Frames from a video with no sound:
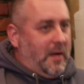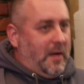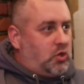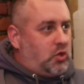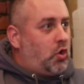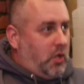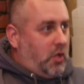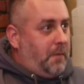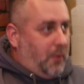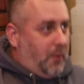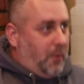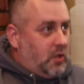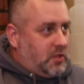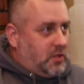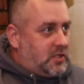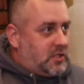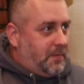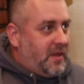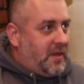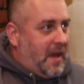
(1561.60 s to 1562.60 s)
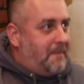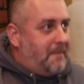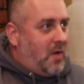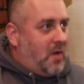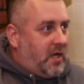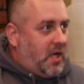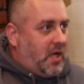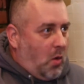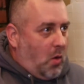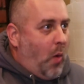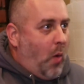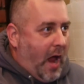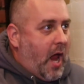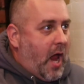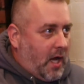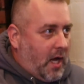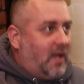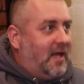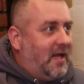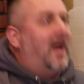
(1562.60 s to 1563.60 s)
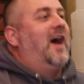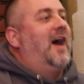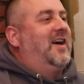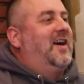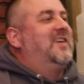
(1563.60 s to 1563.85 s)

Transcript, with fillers: make sure you're putting some of that money away. You know, yeah,